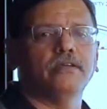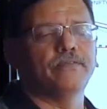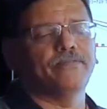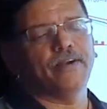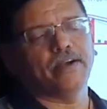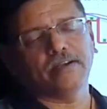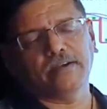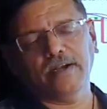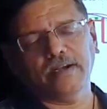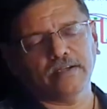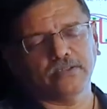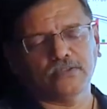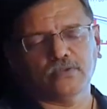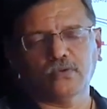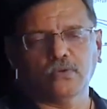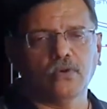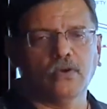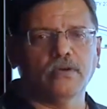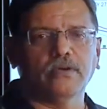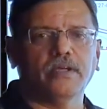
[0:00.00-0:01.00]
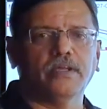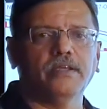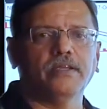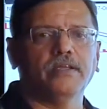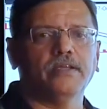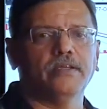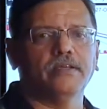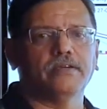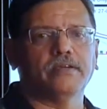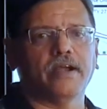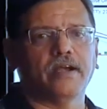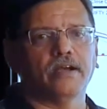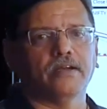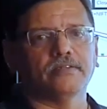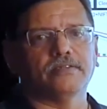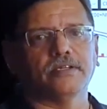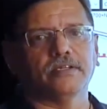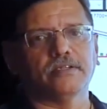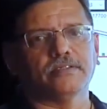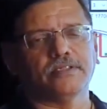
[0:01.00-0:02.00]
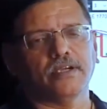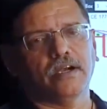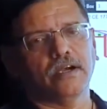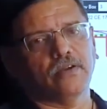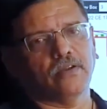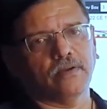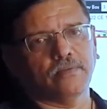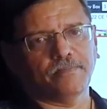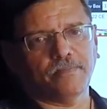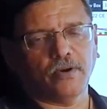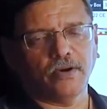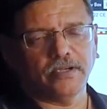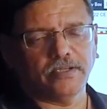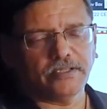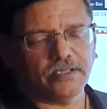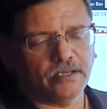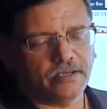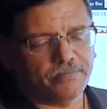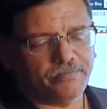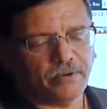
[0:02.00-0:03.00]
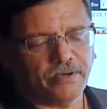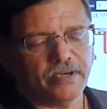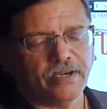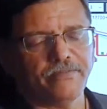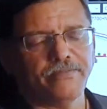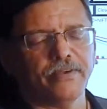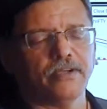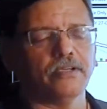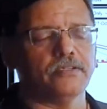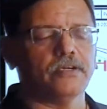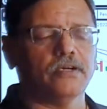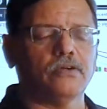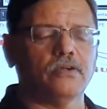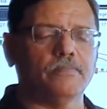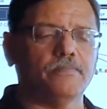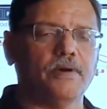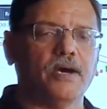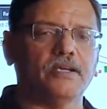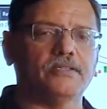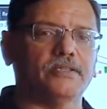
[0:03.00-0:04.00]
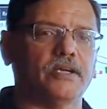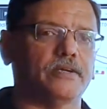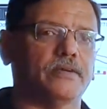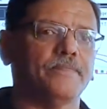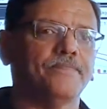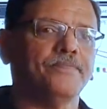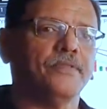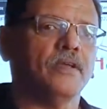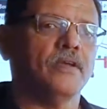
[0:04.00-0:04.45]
In fact, that is true on any candlestick chart or point and figure chart or bar chart.